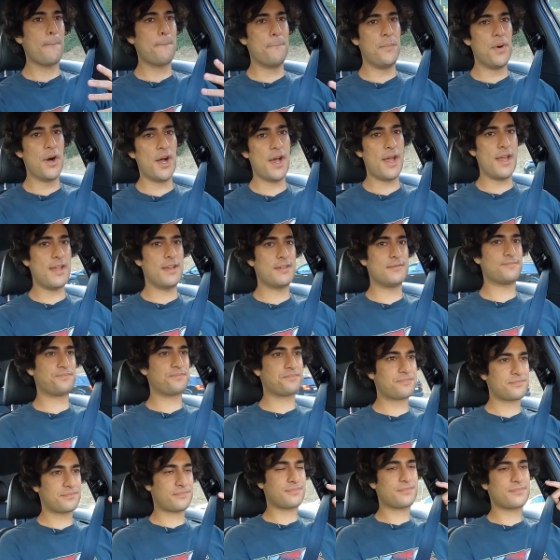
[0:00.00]
but
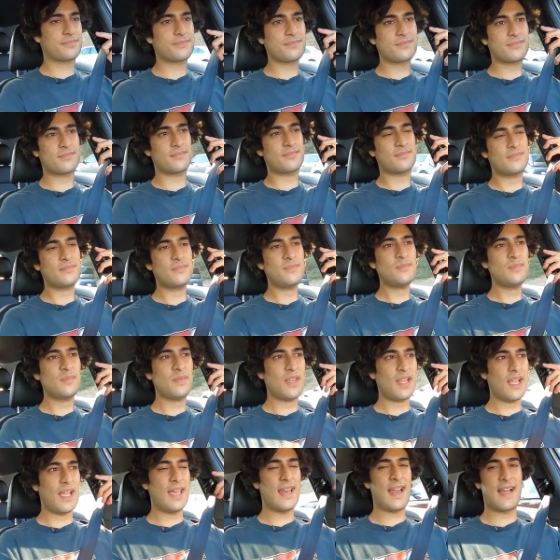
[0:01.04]

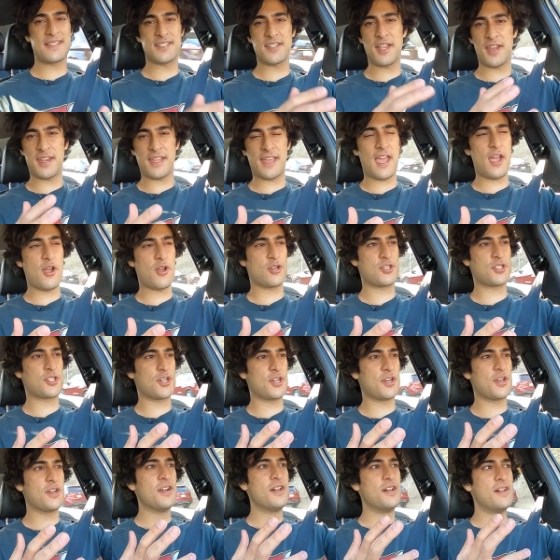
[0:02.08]
it has a lot of
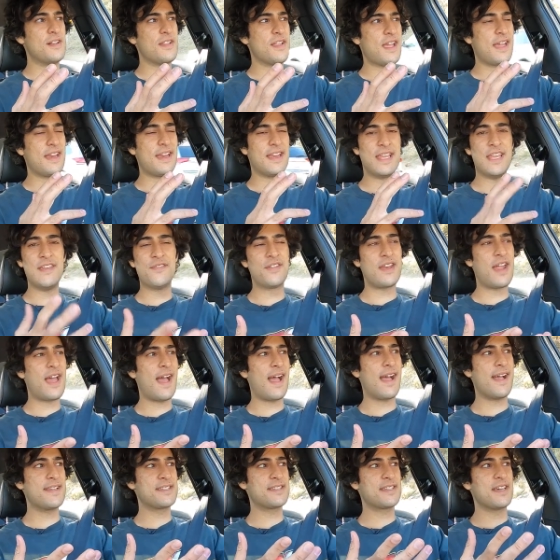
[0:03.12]
character, and it even
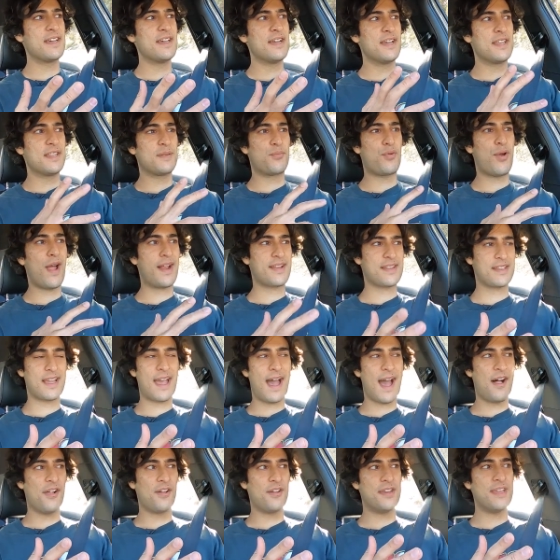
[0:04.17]
has
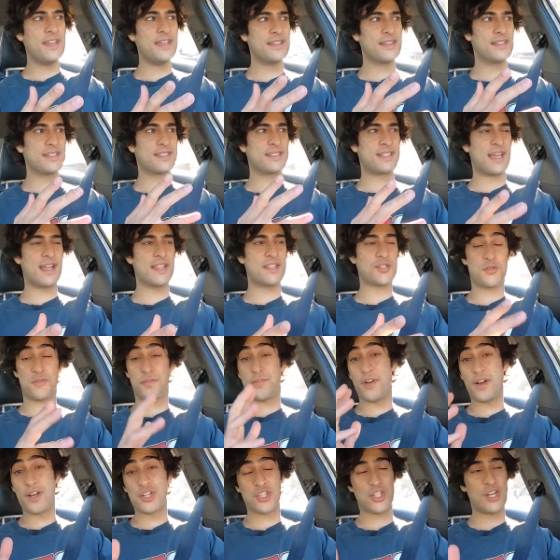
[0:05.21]
practicality in the sense, or
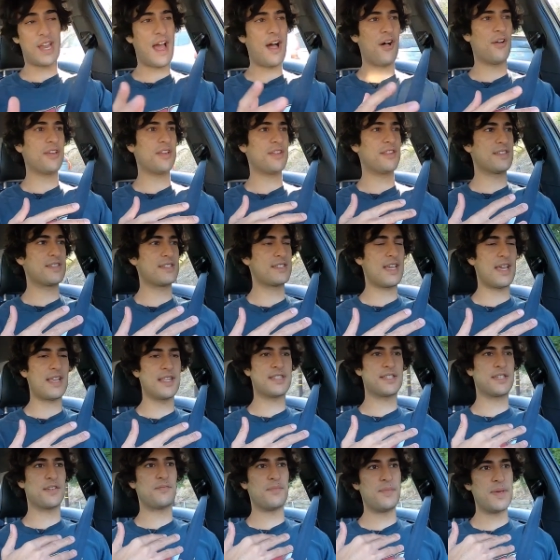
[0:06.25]
functionality in the
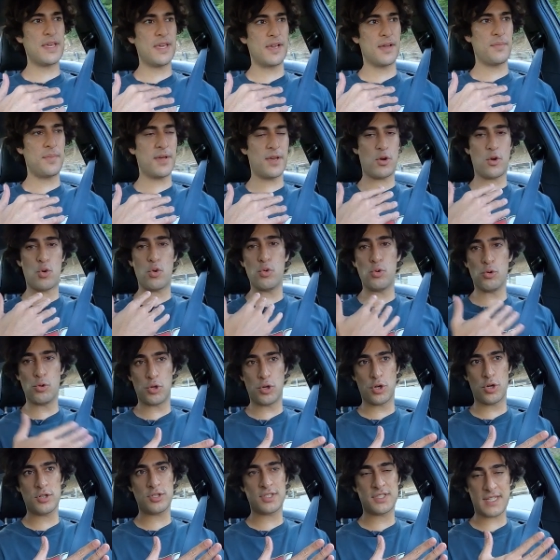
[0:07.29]
sense of being a bit
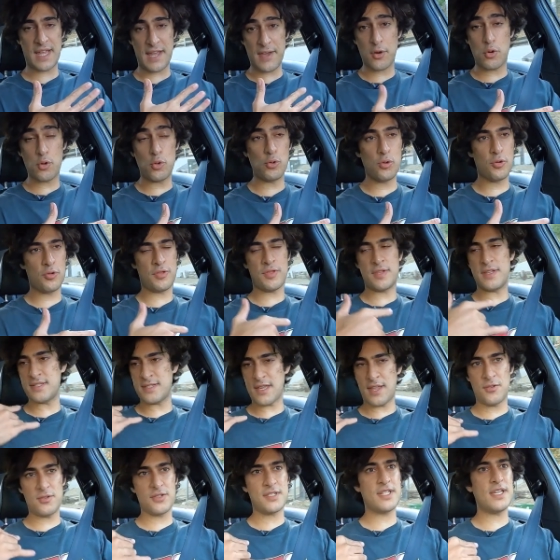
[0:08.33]
cooler, staying cooler than these
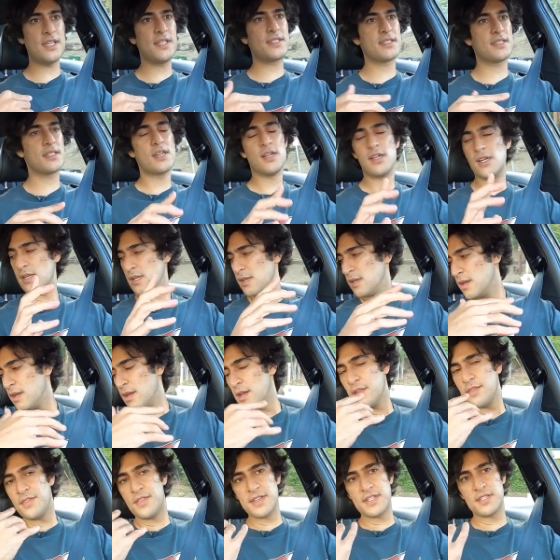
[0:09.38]
leather seats.
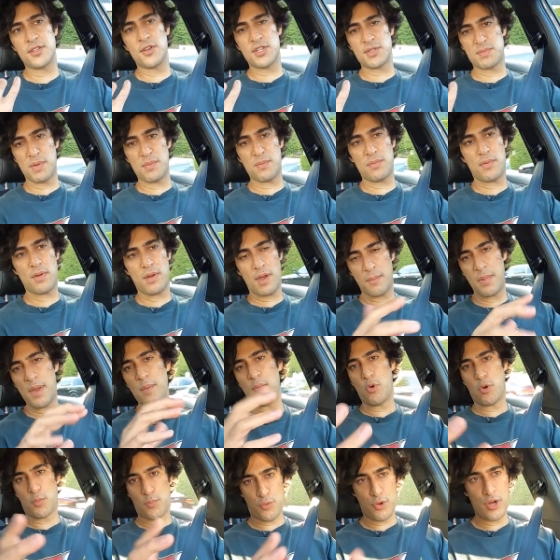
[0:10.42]
This looks a bit
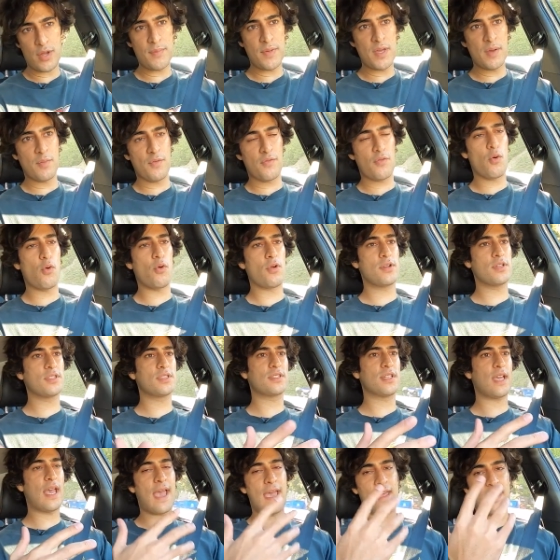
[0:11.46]
more premium, of
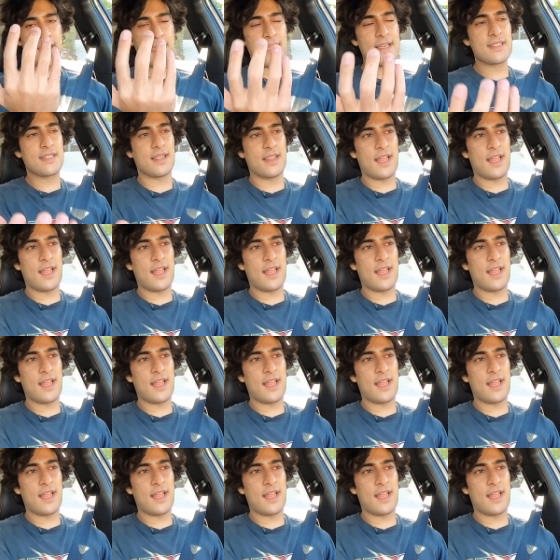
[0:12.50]
course, and is